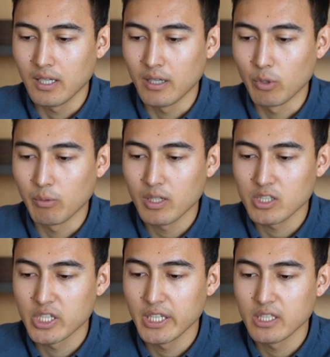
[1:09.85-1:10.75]
and we want
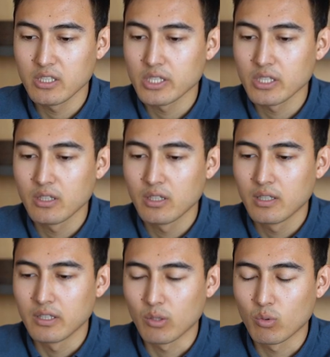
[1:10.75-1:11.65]
to change
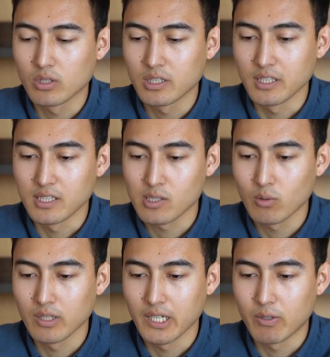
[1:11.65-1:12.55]
the quantity
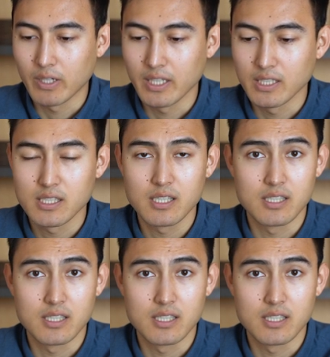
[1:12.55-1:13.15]
sold in our case,